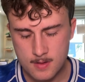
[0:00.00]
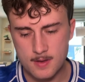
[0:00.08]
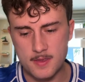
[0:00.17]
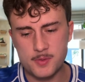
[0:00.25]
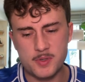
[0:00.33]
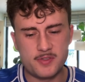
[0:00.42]

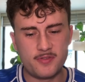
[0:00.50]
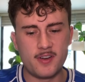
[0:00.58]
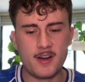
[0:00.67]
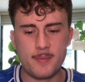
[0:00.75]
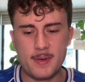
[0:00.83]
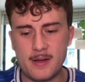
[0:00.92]
This is what's
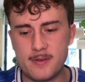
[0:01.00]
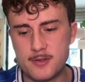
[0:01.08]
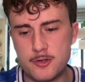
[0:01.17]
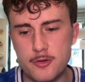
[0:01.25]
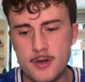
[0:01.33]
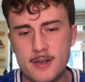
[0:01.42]
fun about
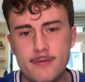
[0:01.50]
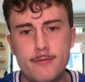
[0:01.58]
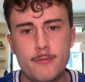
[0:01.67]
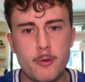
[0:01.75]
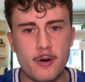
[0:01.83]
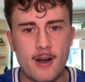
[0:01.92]
tuning
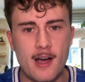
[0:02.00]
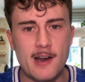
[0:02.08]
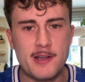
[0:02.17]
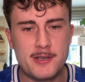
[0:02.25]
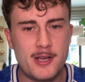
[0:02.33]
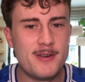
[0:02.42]
for
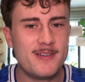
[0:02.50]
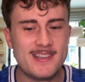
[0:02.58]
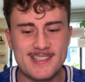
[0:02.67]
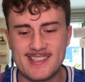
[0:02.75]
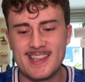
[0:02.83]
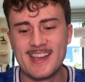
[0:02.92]
auto-tune
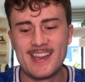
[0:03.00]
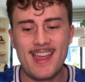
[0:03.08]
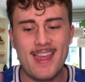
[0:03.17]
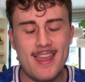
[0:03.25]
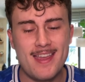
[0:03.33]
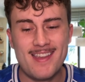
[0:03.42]
is like
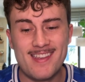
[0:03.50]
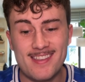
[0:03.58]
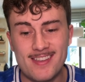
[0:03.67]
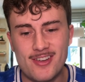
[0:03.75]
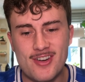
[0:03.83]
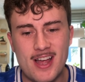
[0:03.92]

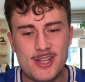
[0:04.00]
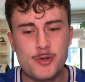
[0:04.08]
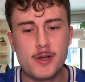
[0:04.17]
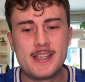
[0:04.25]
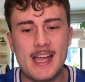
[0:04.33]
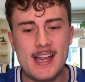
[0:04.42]
you're not too
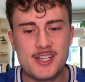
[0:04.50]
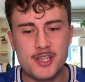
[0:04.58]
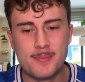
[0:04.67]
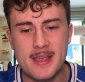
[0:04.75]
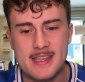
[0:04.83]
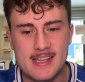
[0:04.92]
attached to
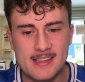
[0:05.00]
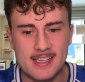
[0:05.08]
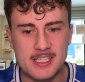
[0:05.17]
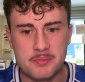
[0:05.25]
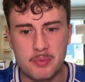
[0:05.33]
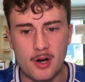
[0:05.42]
making
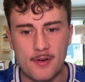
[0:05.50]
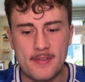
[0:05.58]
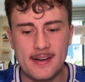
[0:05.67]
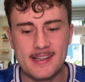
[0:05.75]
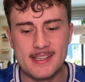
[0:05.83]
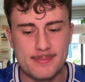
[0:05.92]
things
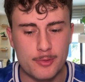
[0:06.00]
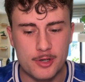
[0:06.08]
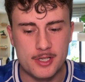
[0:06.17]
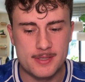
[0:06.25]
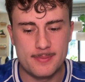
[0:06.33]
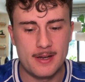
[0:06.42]
perfect. It's more
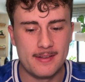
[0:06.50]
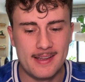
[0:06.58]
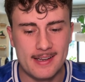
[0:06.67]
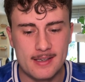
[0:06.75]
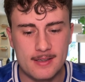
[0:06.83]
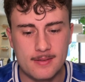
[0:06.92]
just about
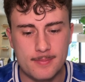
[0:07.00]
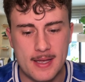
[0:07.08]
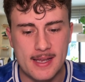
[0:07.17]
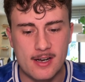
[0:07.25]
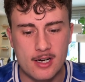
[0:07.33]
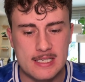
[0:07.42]
like
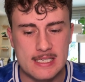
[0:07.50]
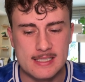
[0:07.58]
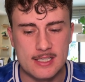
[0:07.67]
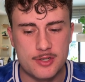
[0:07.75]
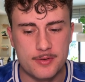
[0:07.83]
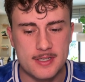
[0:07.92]
making
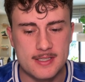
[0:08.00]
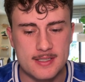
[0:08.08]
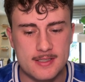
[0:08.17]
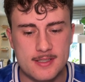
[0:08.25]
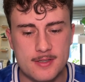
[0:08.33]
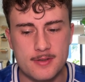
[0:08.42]
artistic
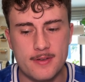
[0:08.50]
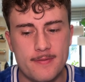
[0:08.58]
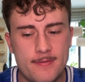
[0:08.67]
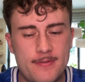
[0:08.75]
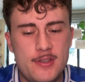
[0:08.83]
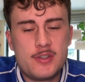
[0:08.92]
choices. So it
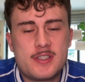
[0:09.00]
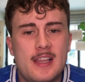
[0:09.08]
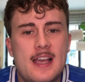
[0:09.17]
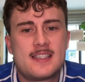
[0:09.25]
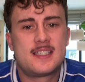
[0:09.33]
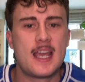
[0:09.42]
feels
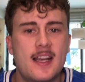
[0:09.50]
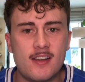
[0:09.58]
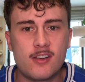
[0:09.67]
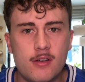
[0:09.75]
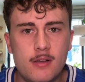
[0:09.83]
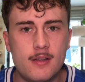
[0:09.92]
less
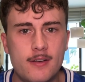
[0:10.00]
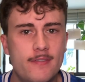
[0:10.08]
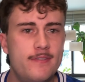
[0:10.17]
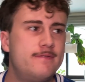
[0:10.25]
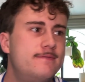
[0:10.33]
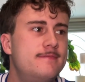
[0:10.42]
technical and
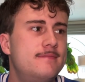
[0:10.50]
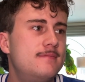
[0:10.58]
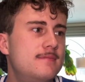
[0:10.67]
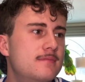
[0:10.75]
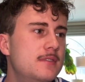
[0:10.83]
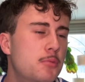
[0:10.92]

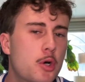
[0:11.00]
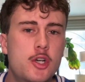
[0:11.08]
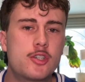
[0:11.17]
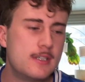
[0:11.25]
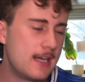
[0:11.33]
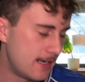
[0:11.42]
more
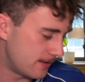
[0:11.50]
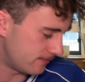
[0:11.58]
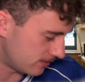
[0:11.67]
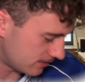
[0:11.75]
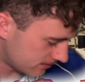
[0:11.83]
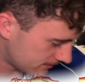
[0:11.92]
creative, you know?